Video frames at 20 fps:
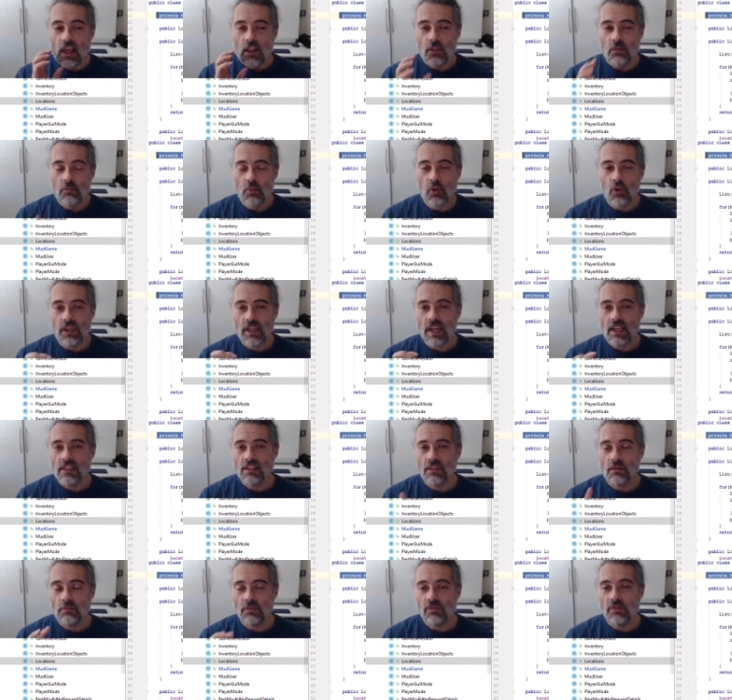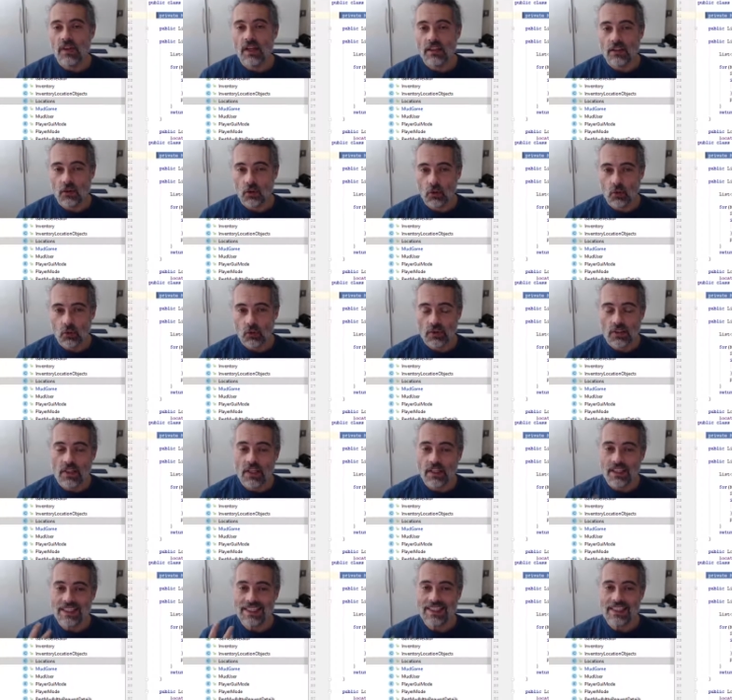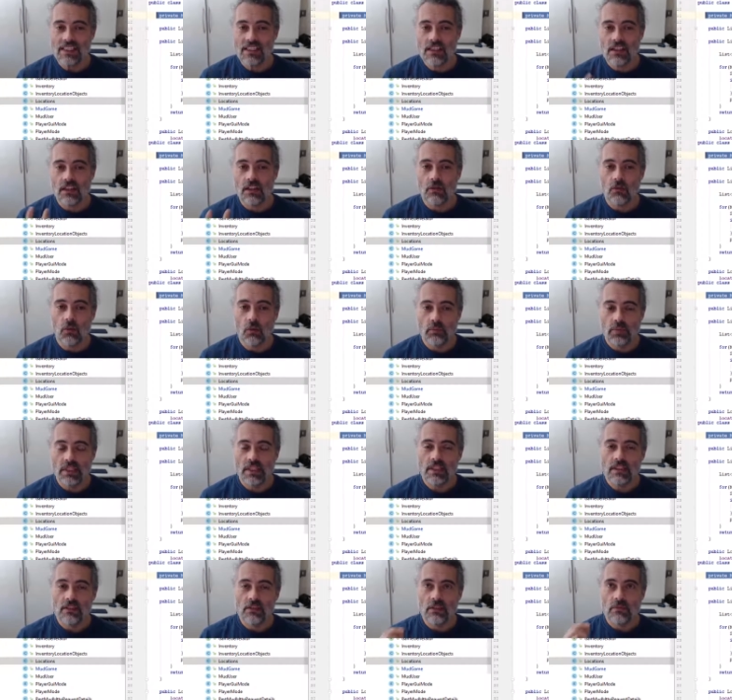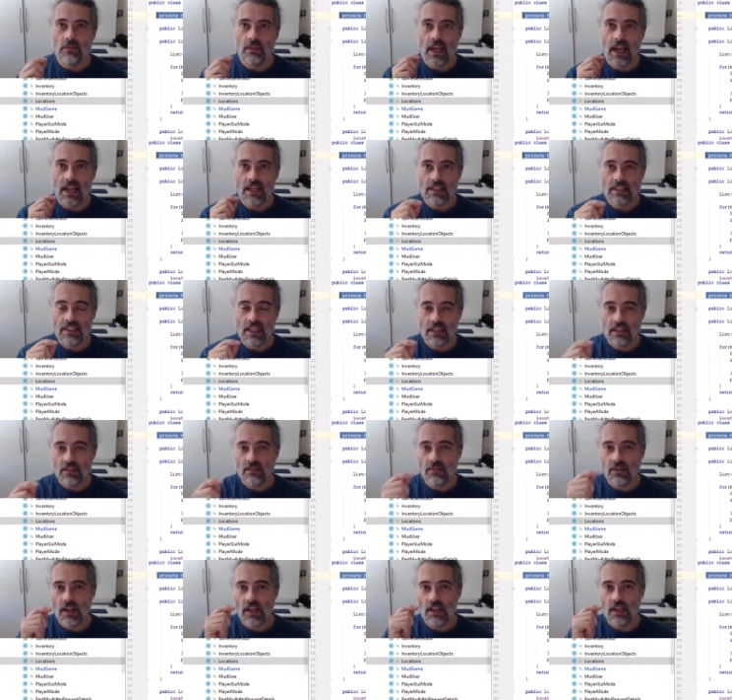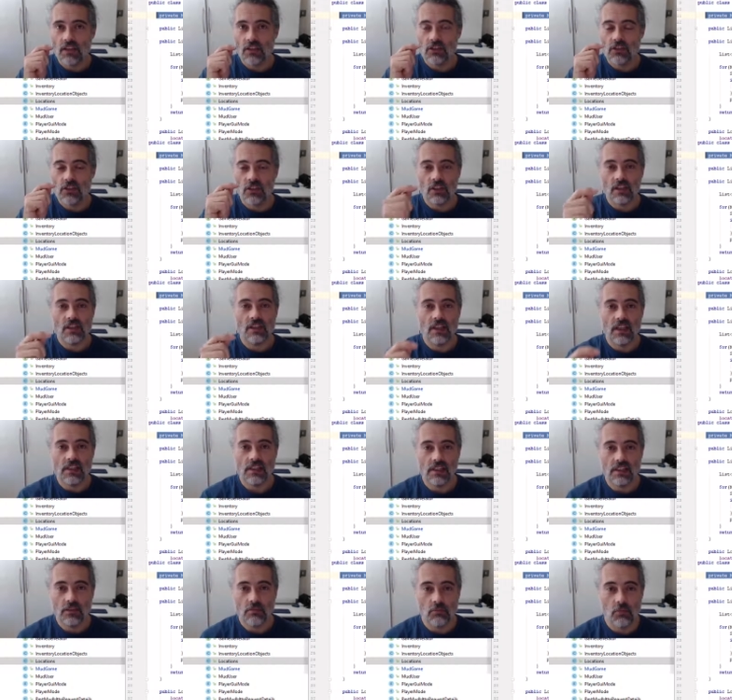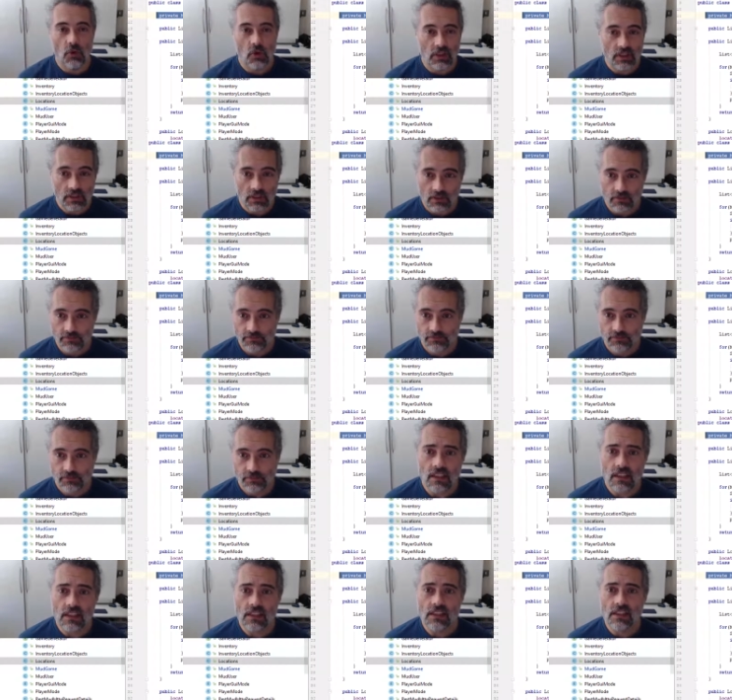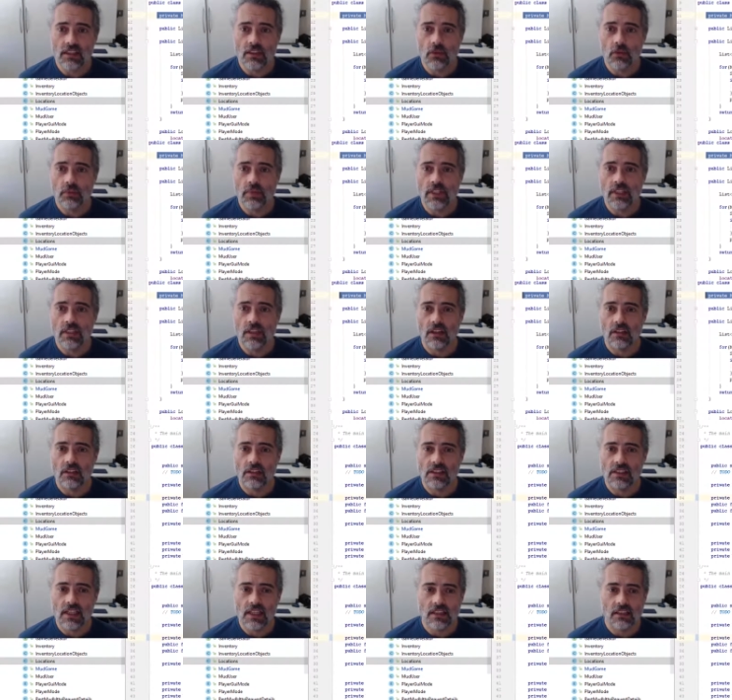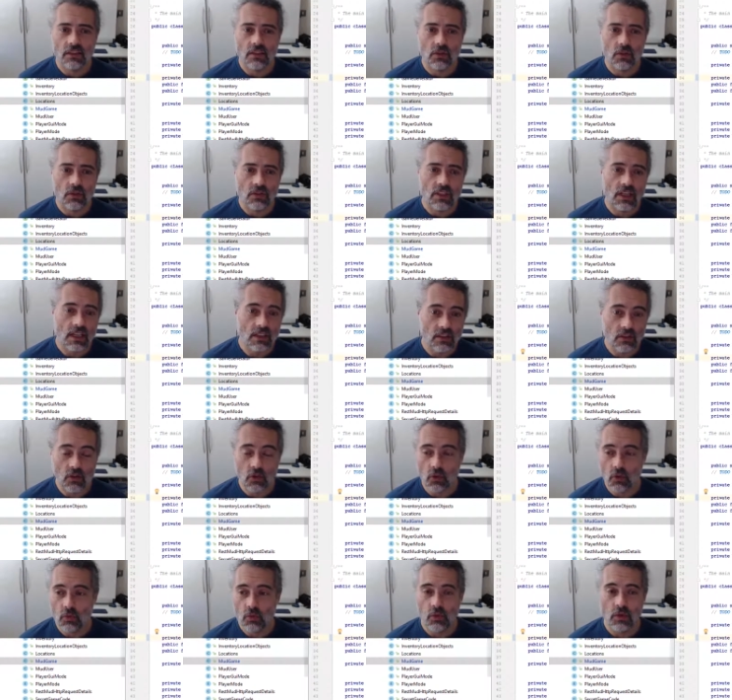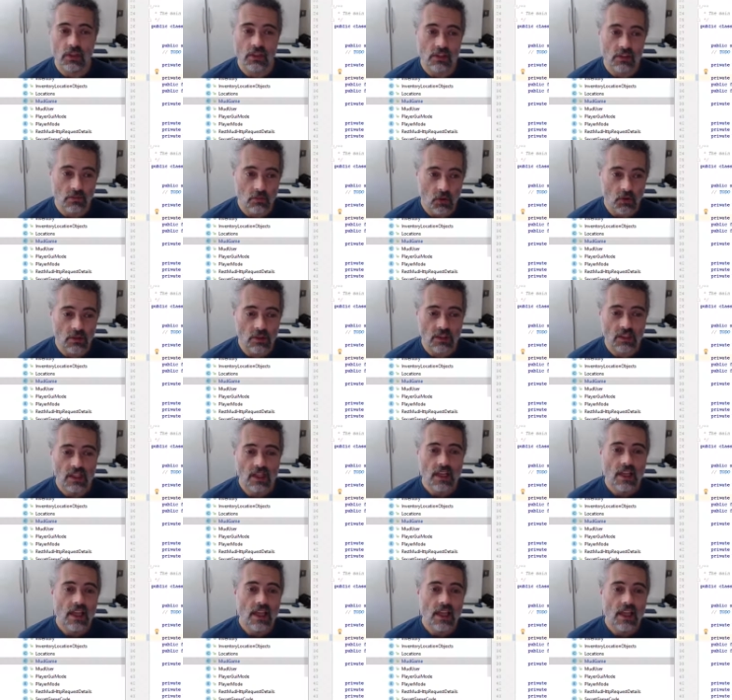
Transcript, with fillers: the more that I simplify the code, the easier it will be to identify synchronization points, easier it will be to understand the code, and the code will get smaller